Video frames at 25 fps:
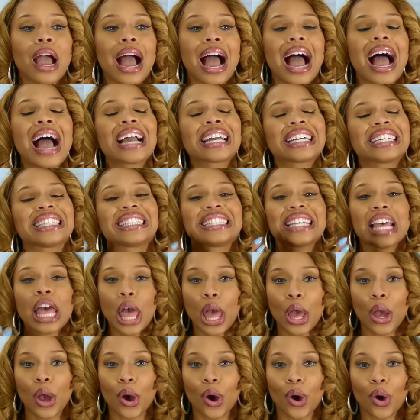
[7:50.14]
I could
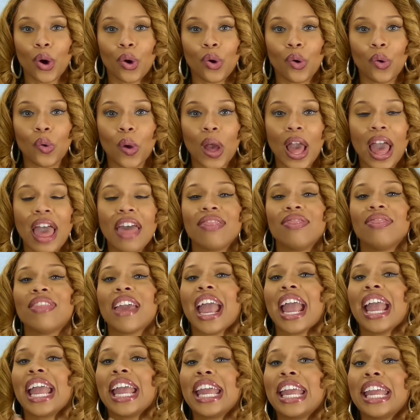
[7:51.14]
tell
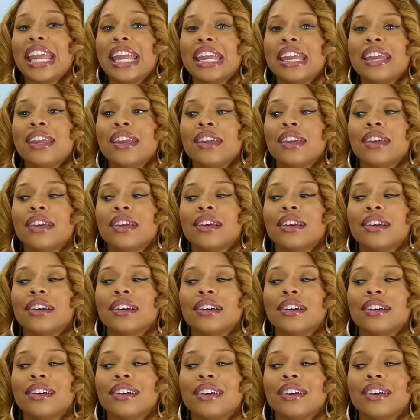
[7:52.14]
that he
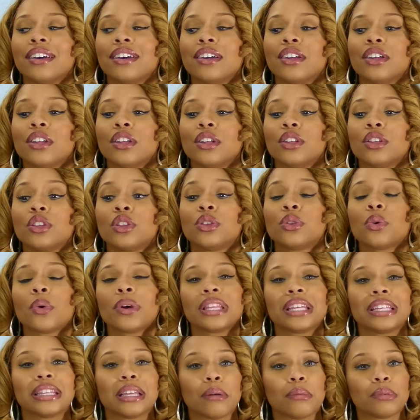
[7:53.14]

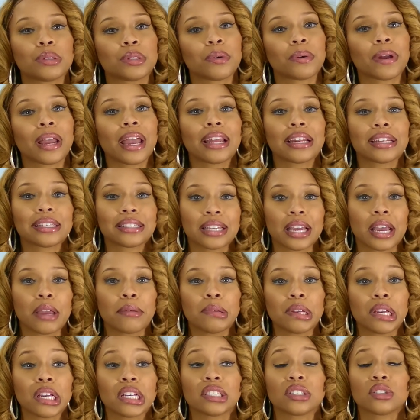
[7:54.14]
thought that was okay to say,
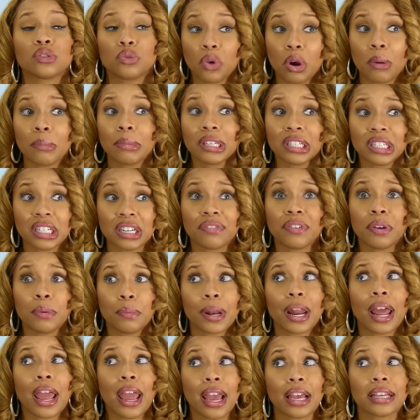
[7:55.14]
because normally if he
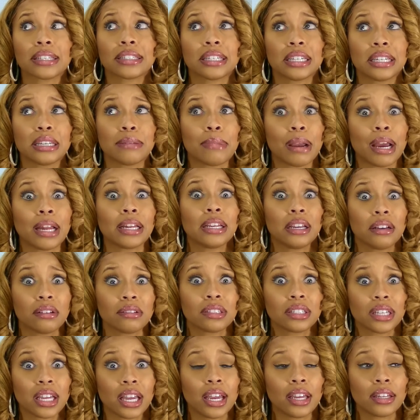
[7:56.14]
would have asked anybody
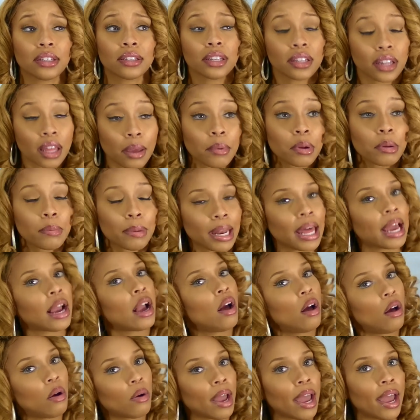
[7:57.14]
else that, they would have been like,
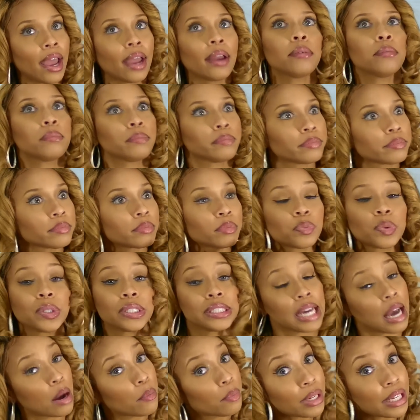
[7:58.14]
oh, okay, what
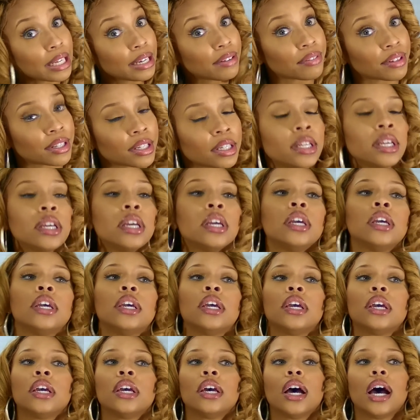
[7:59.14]
time we leaving?
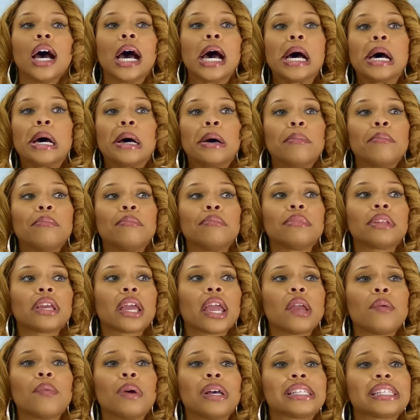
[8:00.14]

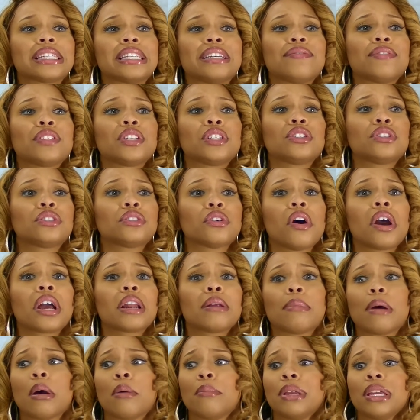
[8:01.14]
He wasn't even
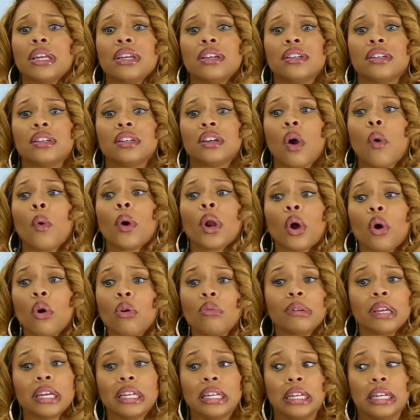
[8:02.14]
talking about me going
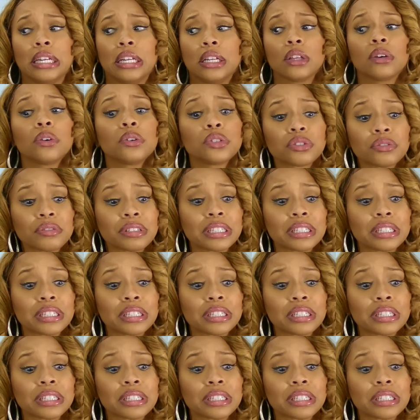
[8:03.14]
home getting any clothes or